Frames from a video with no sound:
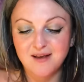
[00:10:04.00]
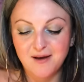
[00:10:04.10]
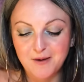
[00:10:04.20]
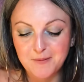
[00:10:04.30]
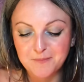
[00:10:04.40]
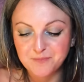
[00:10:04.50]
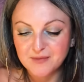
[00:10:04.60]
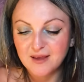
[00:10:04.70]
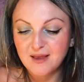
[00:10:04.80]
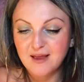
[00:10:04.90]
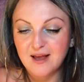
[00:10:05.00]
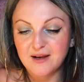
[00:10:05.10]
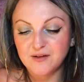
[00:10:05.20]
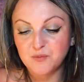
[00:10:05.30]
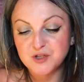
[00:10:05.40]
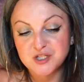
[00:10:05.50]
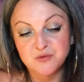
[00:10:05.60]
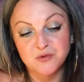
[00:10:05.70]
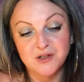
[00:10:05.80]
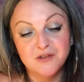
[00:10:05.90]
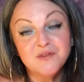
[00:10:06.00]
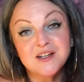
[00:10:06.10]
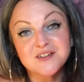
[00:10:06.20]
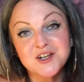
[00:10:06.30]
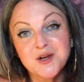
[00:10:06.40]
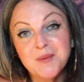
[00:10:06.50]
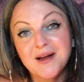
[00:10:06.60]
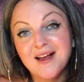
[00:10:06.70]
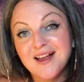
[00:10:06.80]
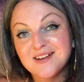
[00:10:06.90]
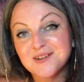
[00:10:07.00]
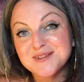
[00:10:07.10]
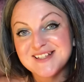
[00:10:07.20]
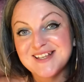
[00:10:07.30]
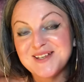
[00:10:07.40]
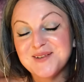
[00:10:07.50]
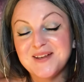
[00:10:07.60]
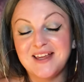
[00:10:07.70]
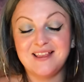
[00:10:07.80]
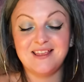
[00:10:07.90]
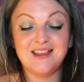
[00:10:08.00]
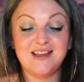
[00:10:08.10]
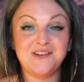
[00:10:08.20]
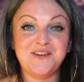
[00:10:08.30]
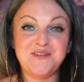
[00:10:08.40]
and I wish you all a lovely October, and I'll see you in the November